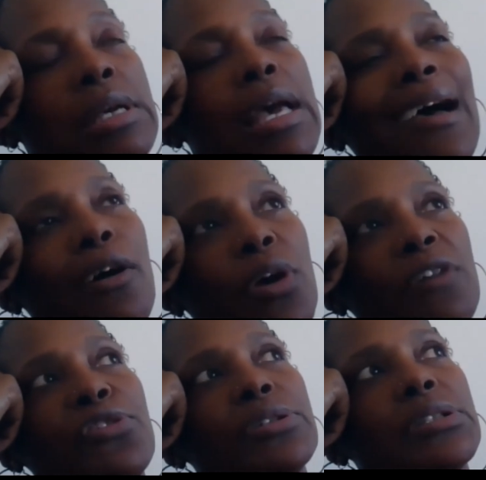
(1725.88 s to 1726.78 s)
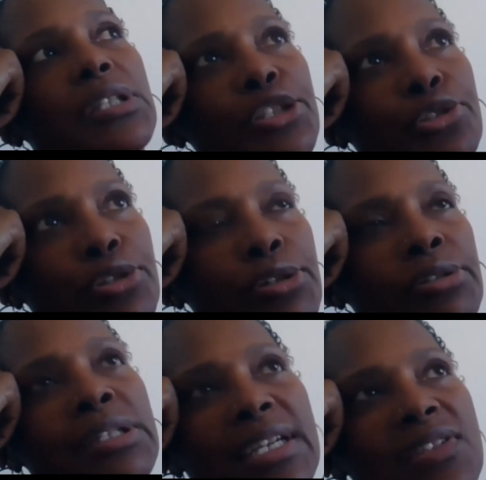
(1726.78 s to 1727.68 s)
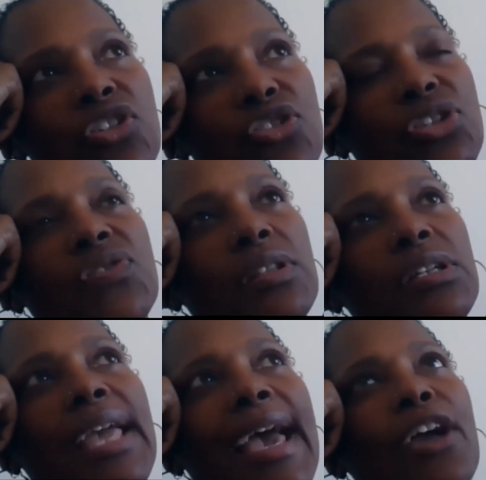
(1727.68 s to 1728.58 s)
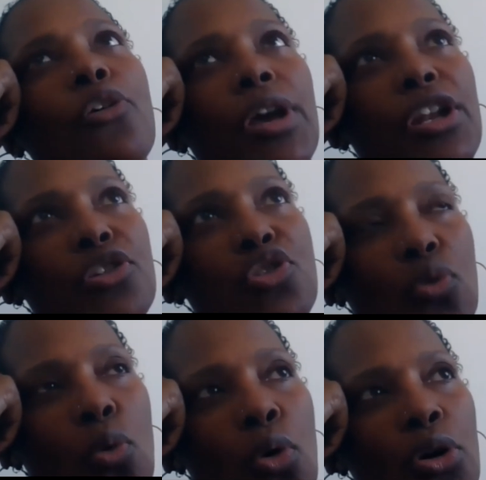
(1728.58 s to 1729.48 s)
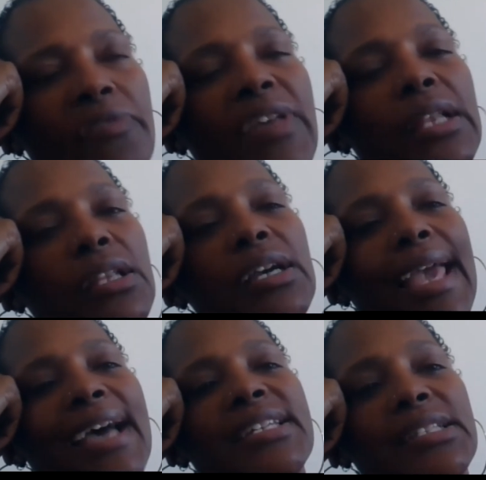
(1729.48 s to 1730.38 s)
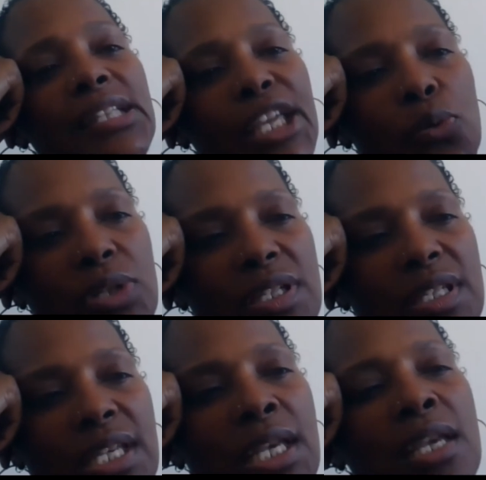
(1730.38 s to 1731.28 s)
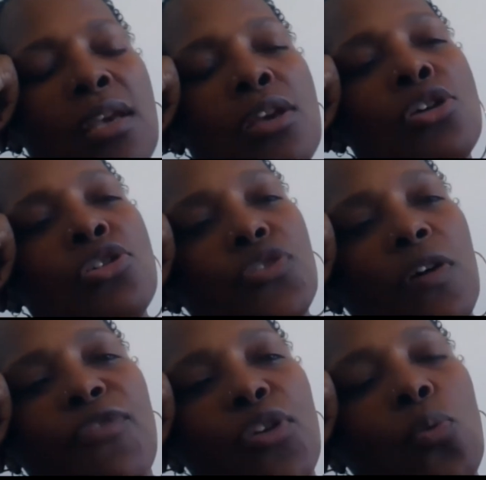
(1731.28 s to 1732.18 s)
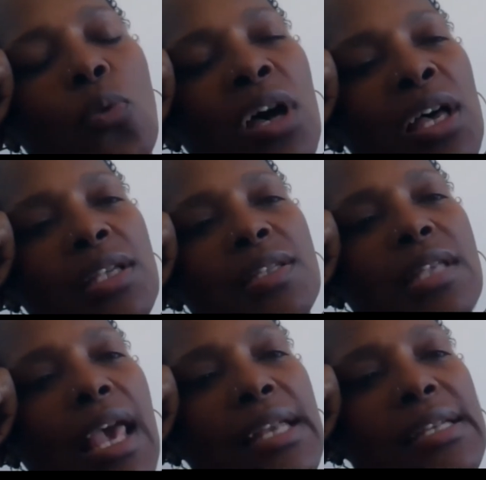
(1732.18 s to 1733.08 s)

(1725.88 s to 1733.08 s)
However, a lender doesn't just look at credit score, they look at delinquency. So if there was a